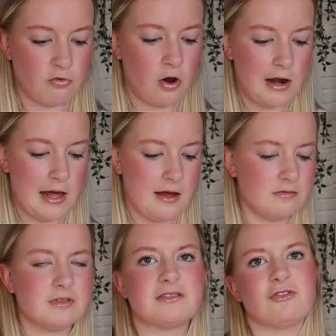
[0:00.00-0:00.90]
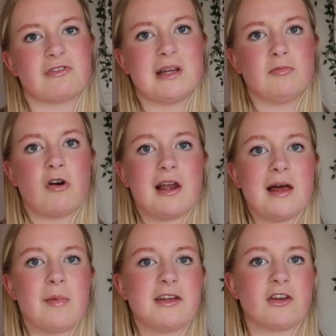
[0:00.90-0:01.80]
bralette. It's not really a
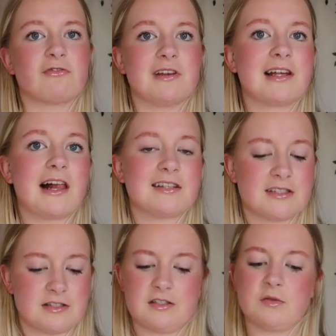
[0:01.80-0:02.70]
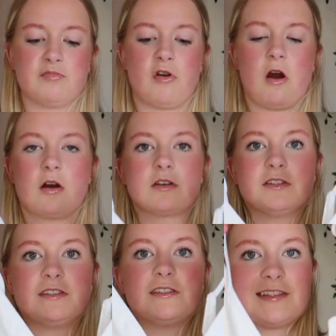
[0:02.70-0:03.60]
bralette, but I don't really class this as a bra
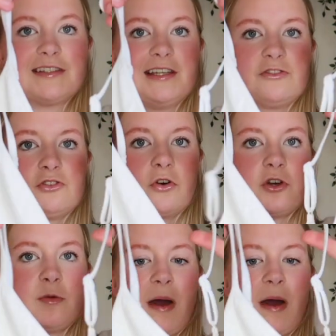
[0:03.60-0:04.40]
because literally got no